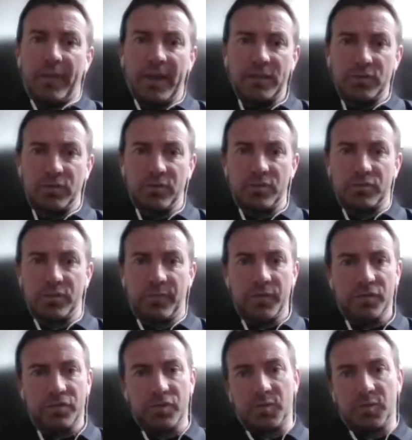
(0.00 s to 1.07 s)
of that sort of stuff
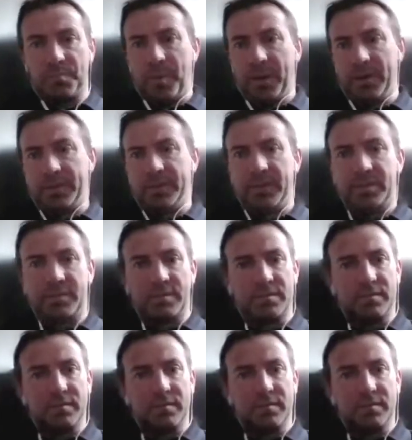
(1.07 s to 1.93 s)
is just building it